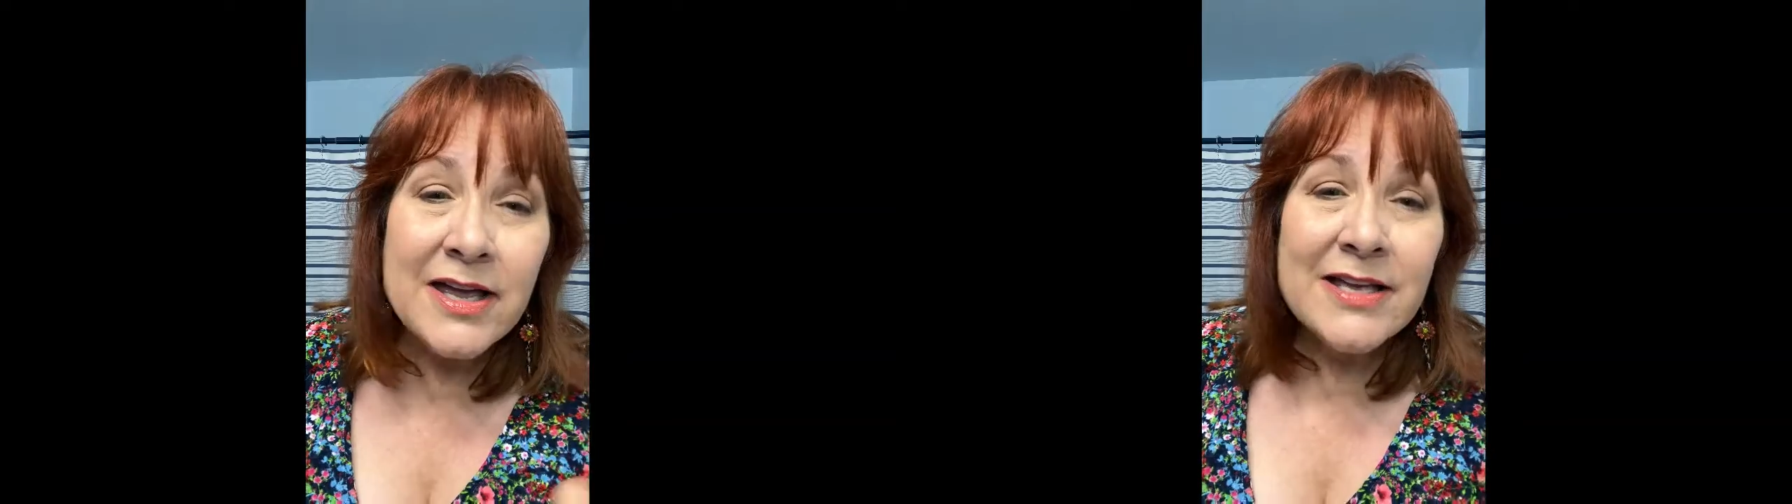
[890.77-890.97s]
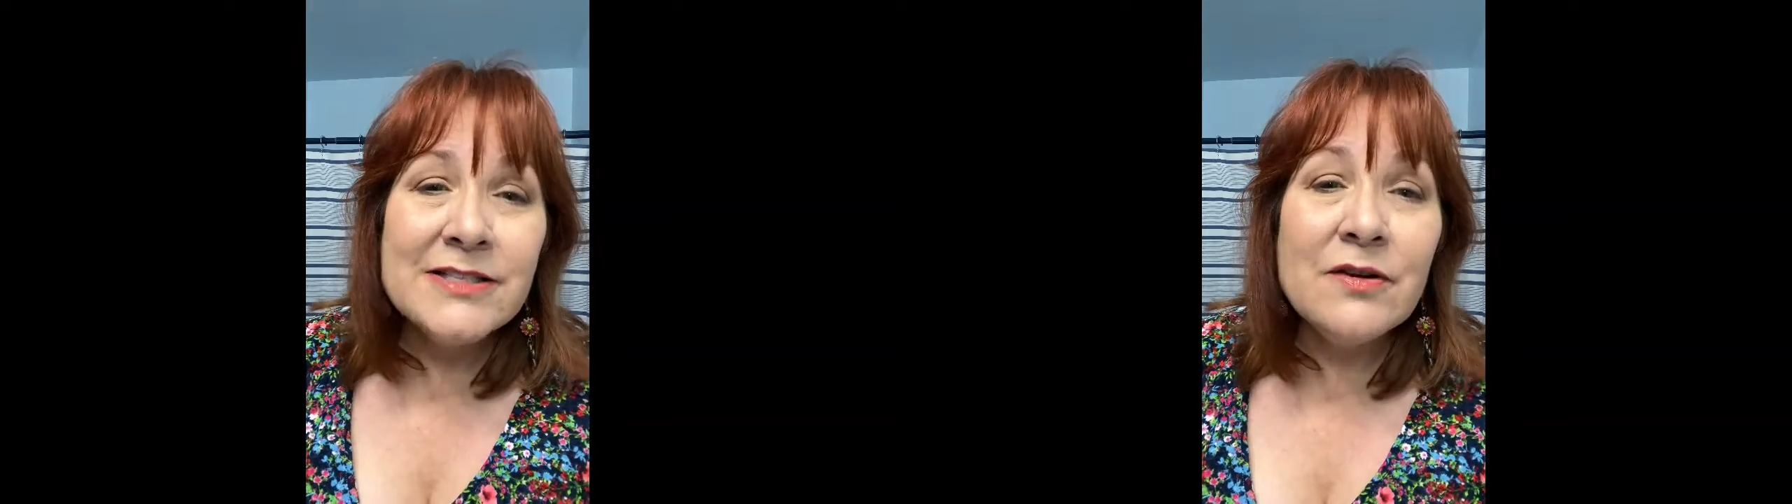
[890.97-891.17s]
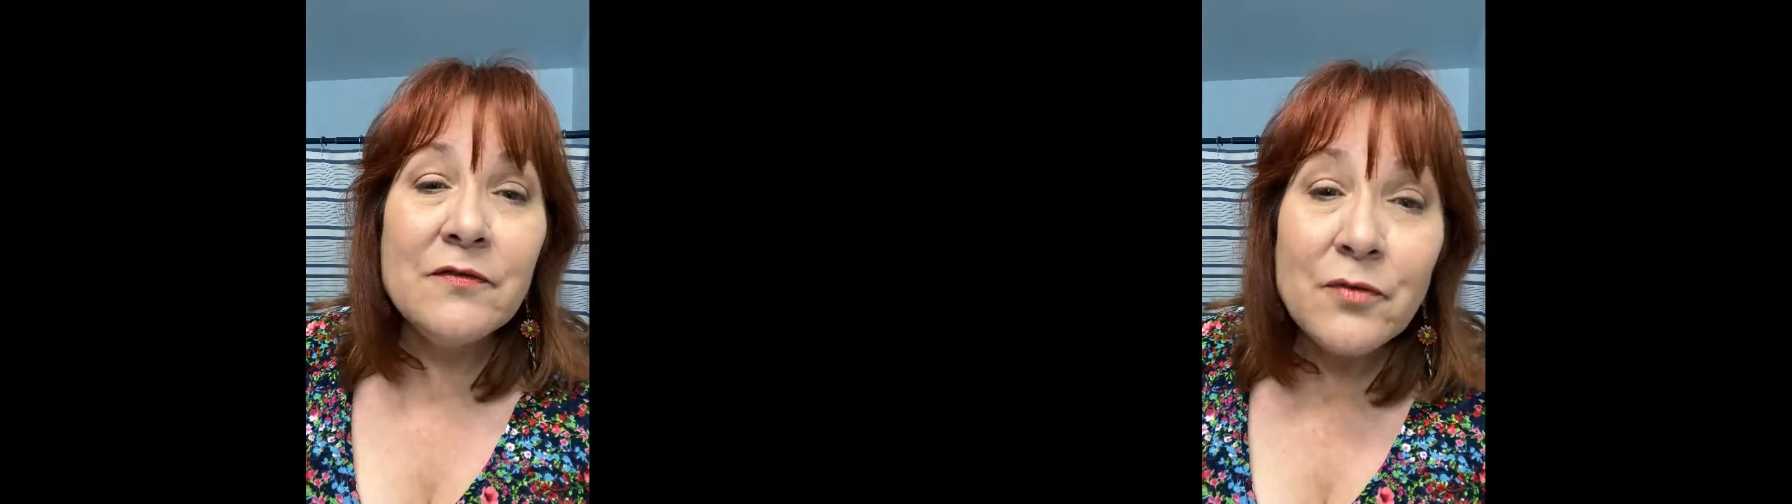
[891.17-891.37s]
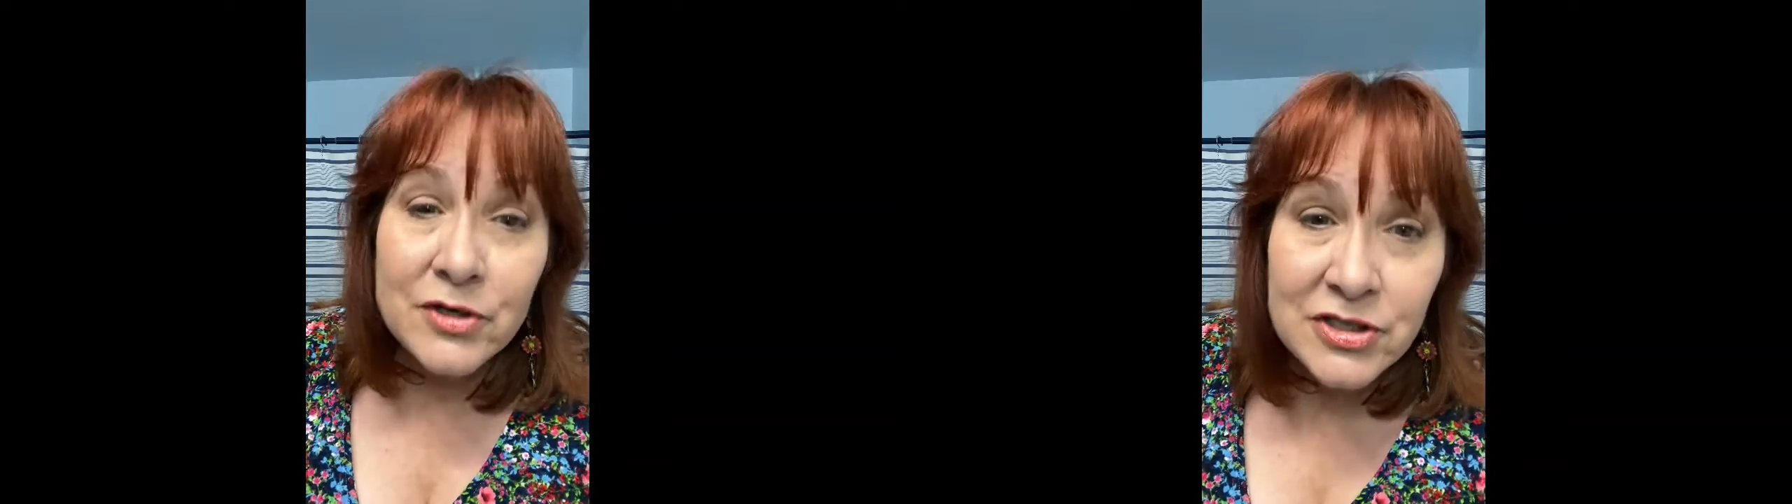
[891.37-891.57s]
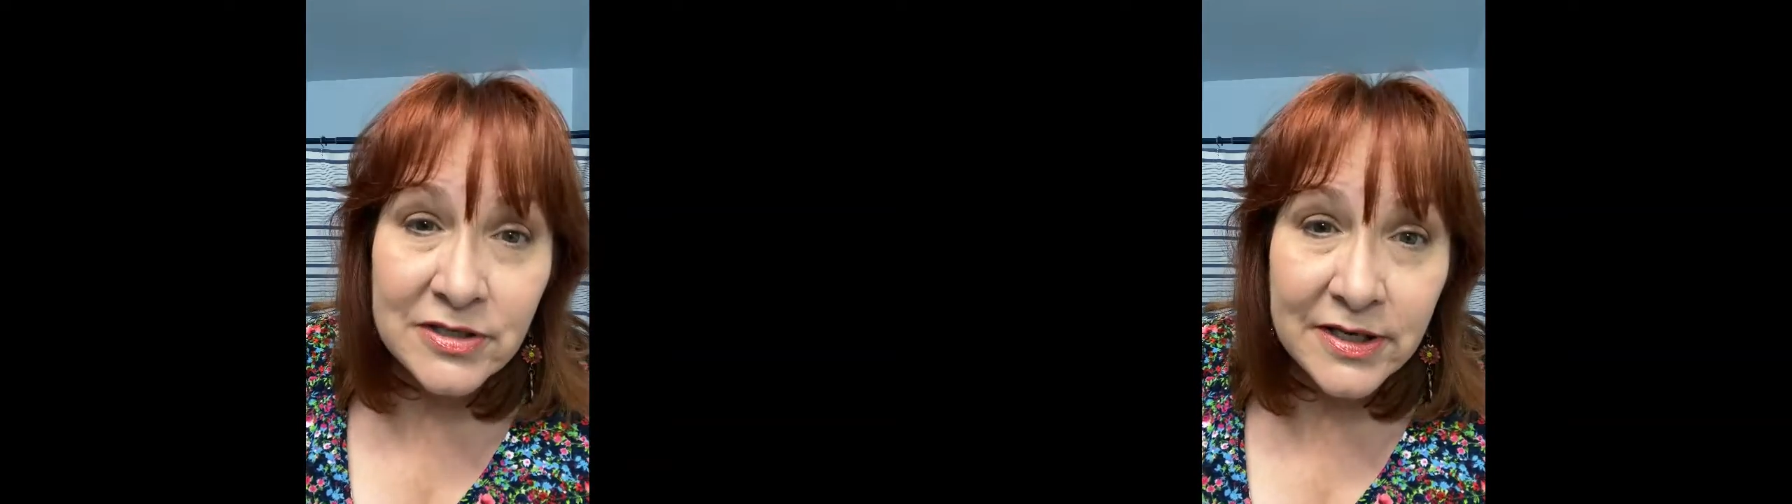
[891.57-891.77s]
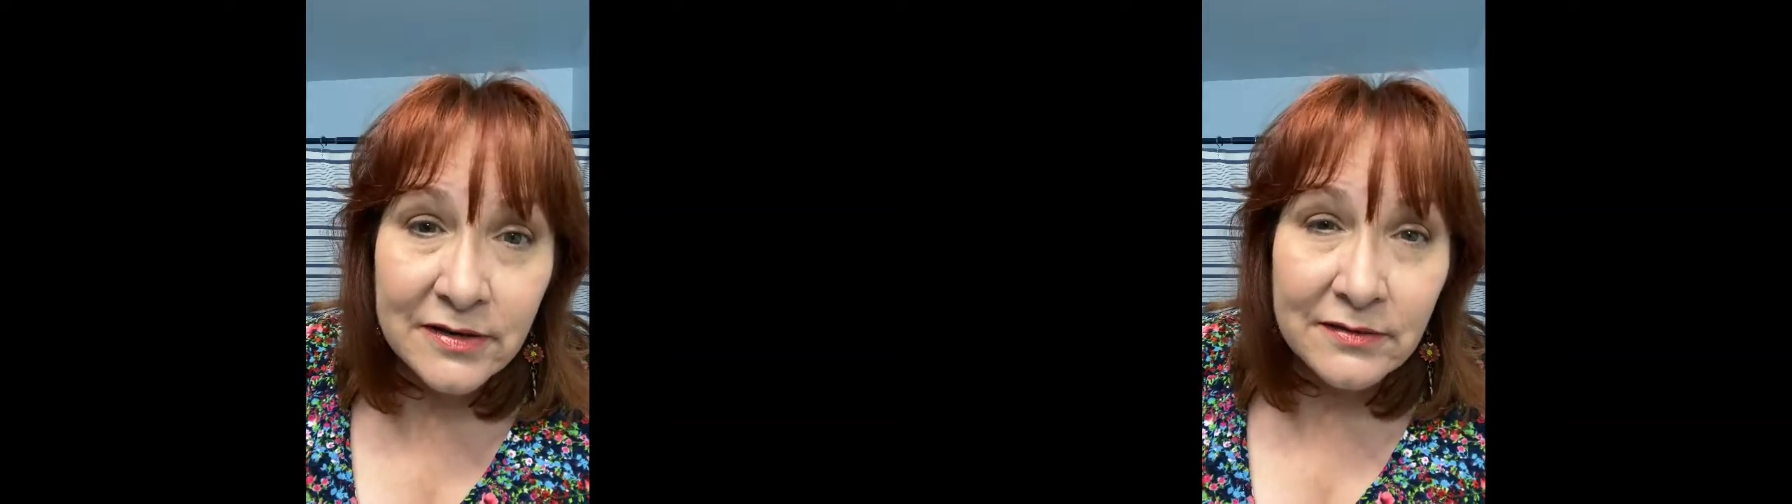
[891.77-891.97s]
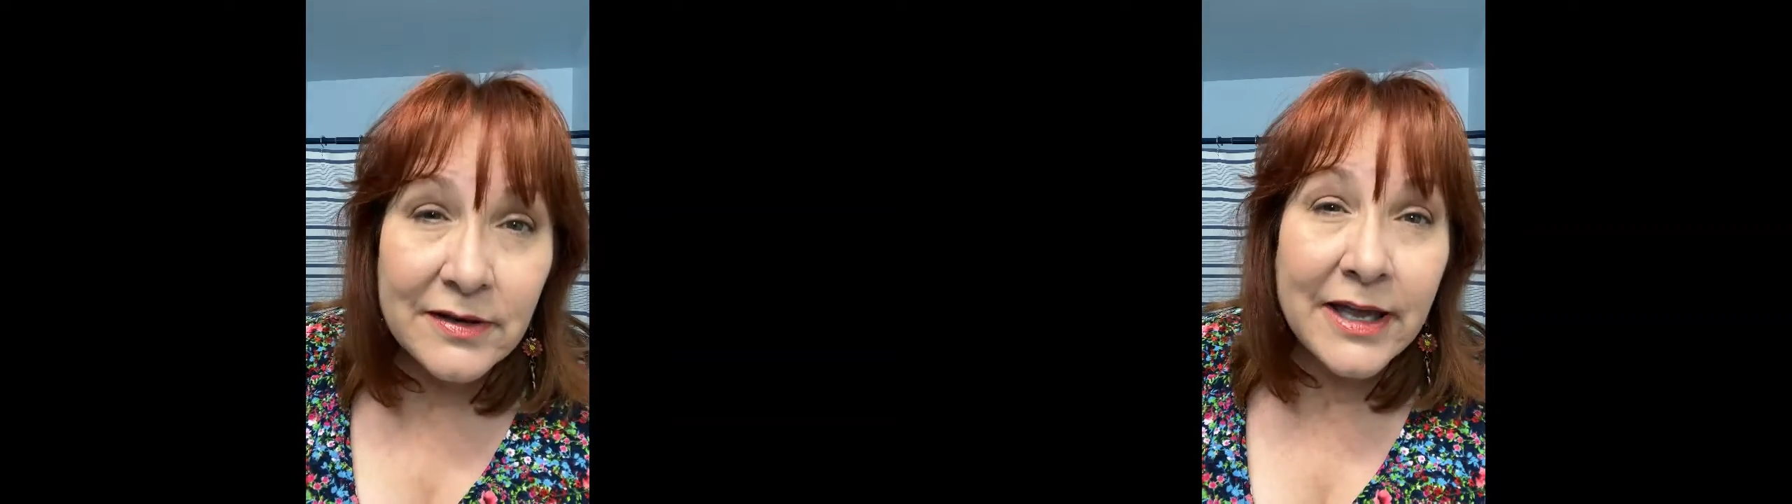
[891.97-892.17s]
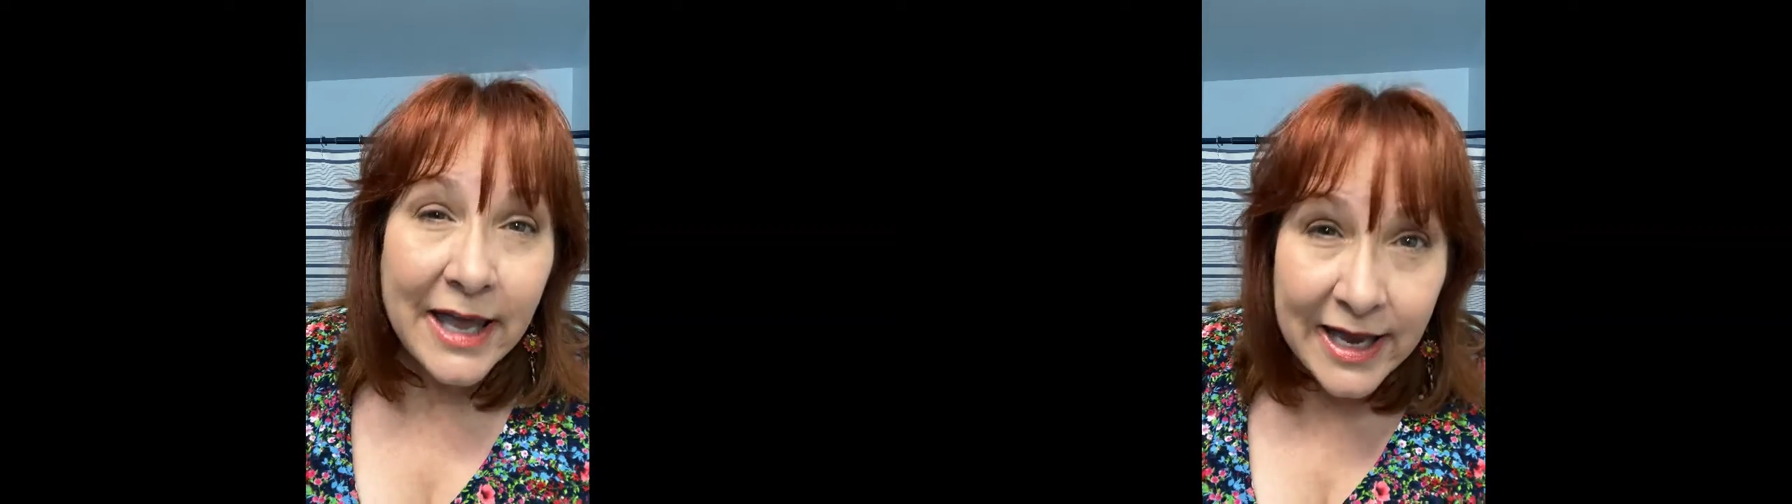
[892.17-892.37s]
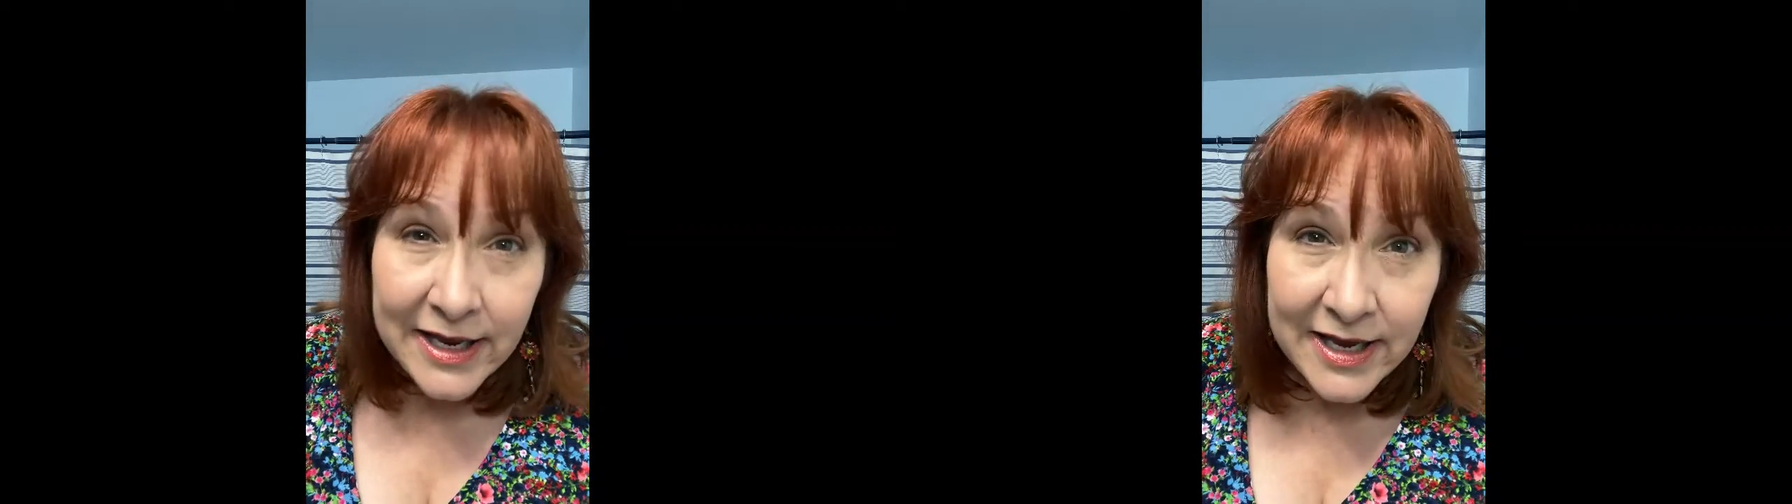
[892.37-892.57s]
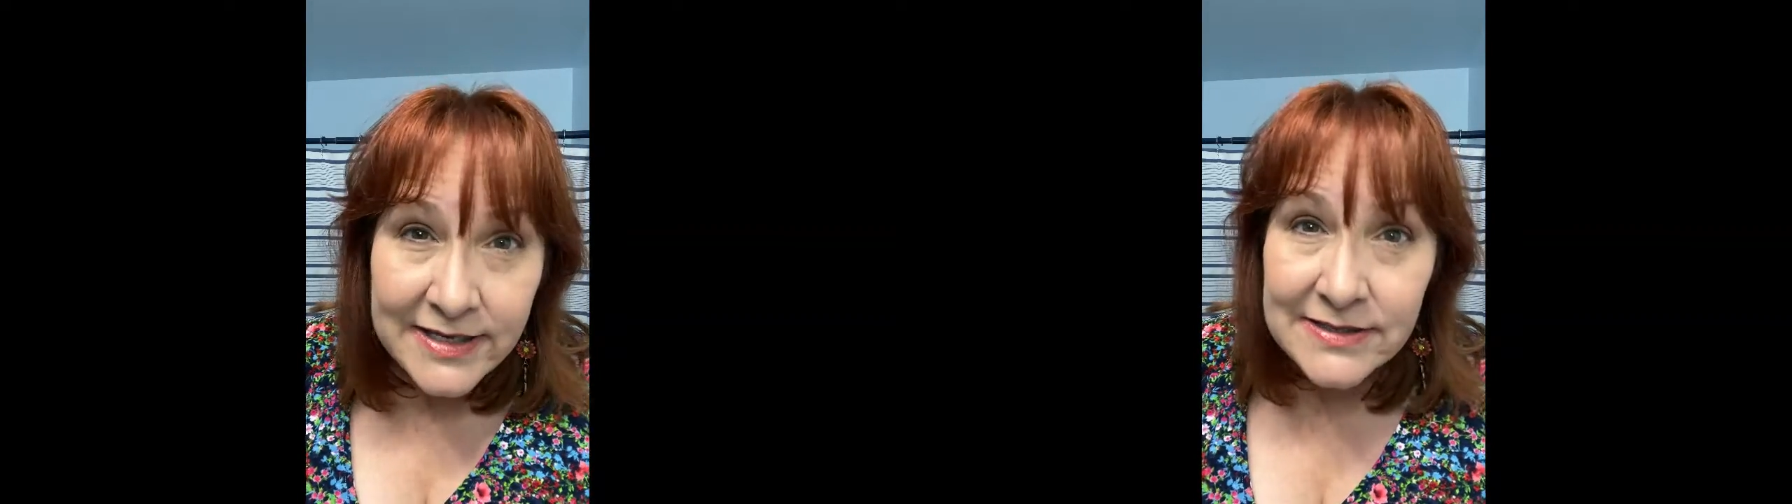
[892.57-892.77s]
So unfortunately, cat
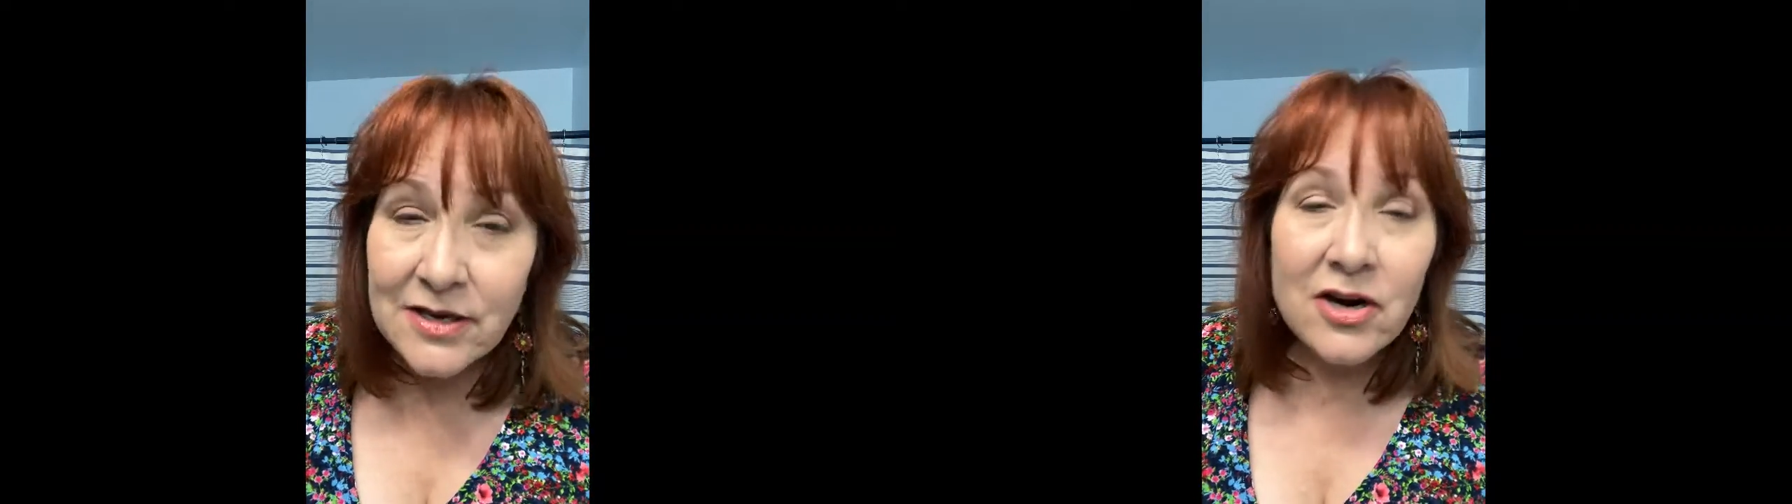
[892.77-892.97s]
eyes